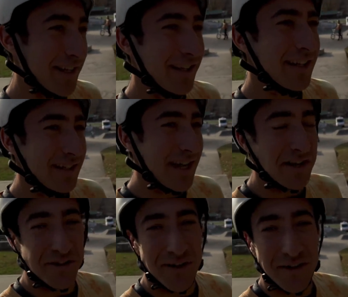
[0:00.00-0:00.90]
that,
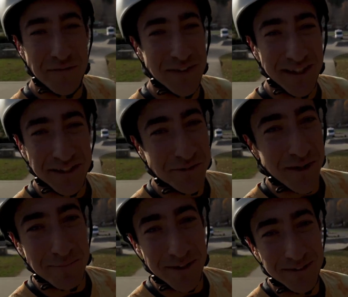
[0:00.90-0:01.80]
I don't know, I don't feel like the
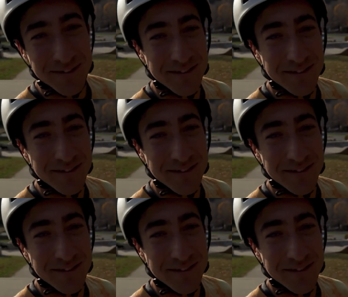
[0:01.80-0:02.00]
tripod